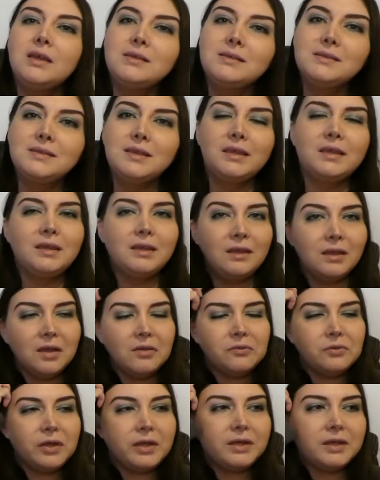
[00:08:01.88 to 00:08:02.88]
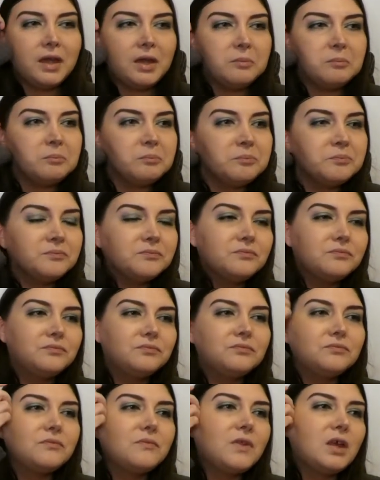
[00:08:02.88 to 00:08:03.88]
seeing, like, um.
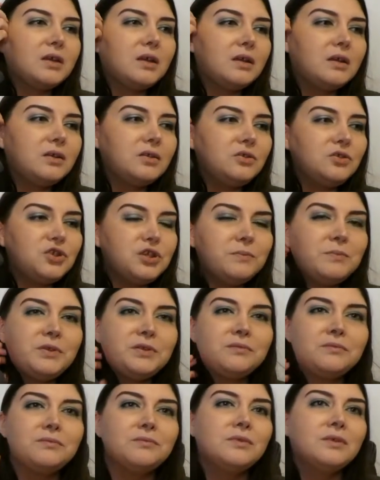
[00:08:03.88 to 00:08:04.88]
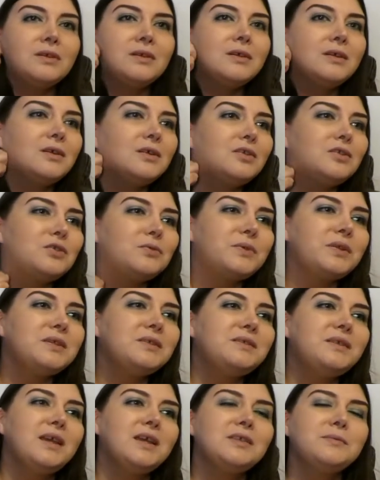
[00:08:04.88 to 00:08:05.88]
Jimin doing
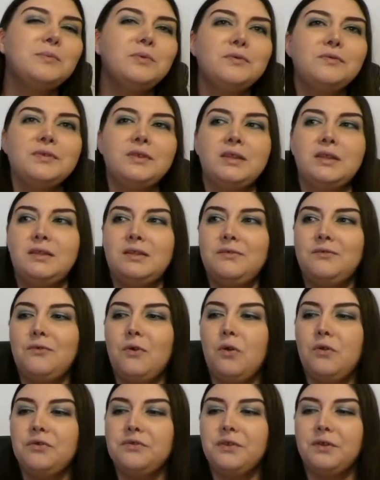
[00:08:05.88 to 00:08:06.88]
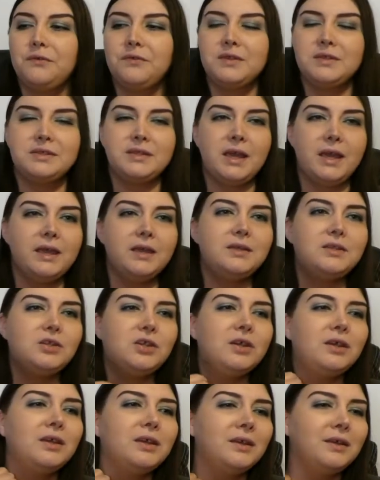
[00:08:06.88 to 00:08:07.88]
his dance moves and then he falls off the
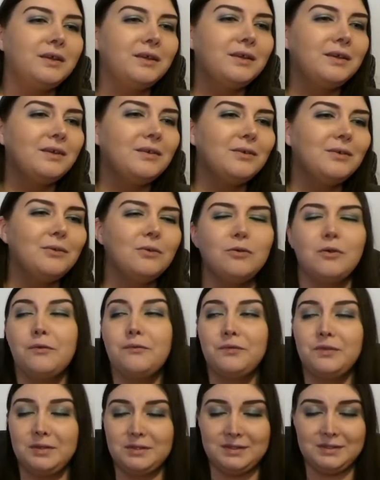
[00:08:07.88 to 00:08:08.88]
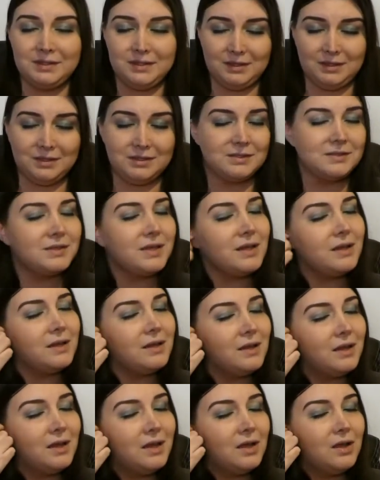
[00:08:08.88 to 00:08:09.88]
stage off the, the set
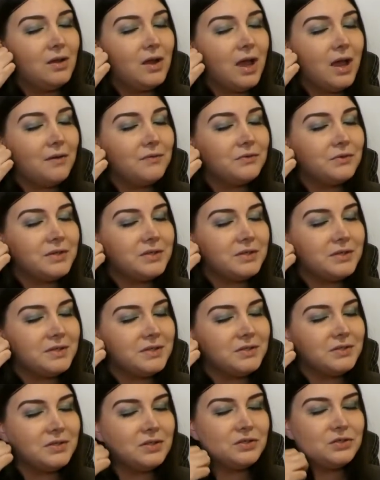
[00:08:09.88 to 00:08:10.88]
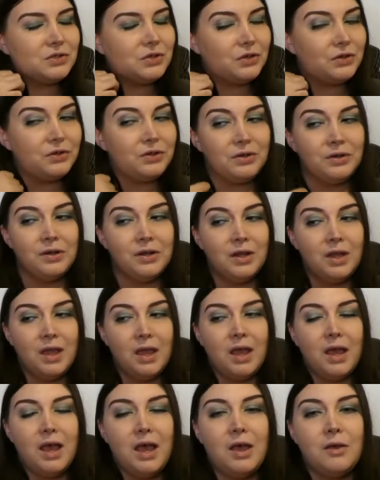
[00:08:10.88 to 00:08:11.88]
after he does his turn,
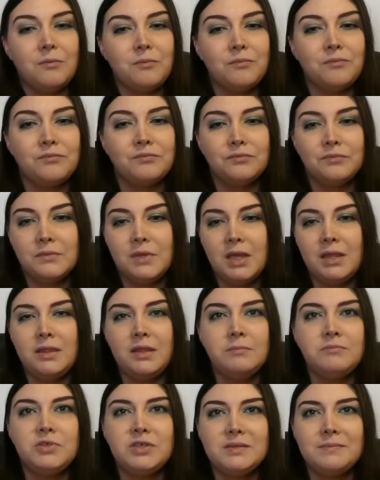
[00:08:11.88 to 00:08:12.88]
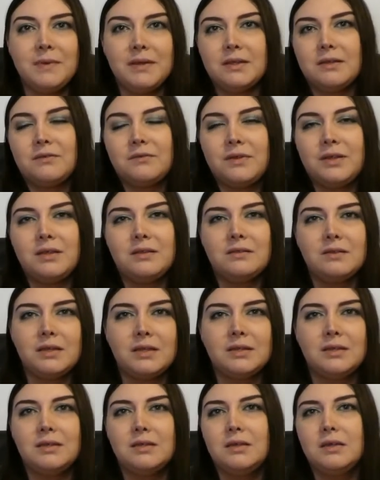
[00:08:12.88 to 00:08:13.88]
um, and them just mucking around
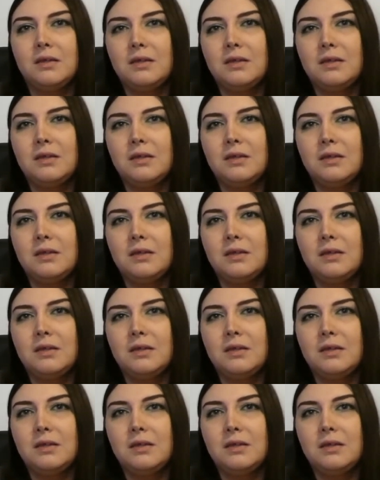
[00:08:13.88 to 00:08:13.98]
like